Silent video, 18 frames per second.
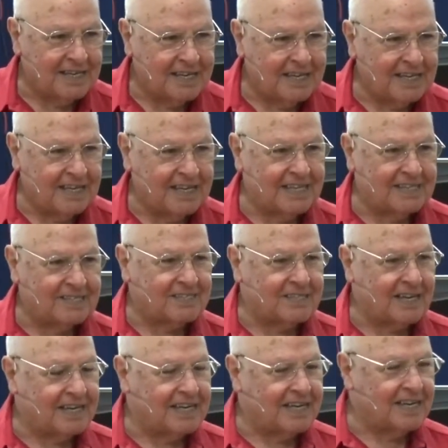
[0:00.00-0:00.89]
He had
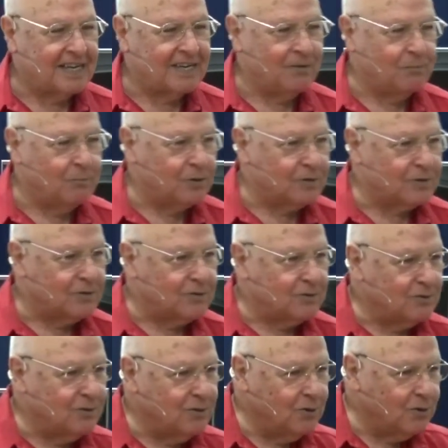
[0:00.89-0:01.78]
suddenly
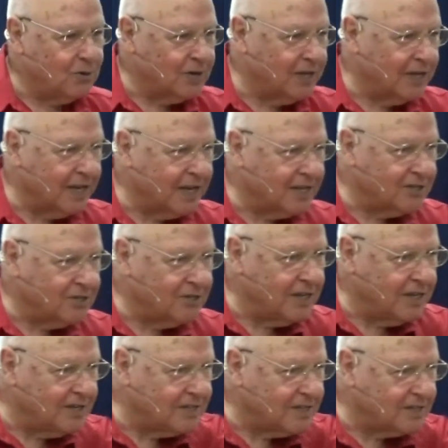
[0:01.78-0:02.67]
wasn't looking at
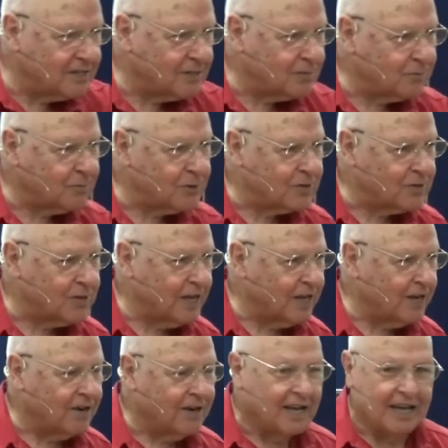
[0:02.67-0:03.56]
Jesus that was
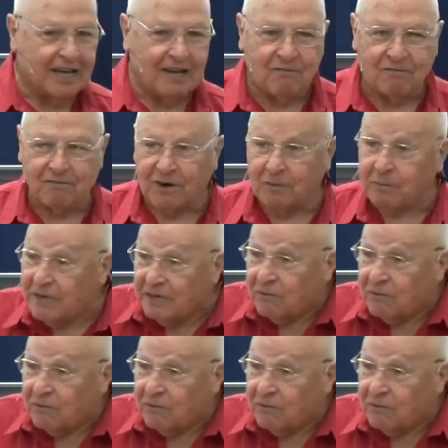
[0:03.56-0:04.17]
there in front.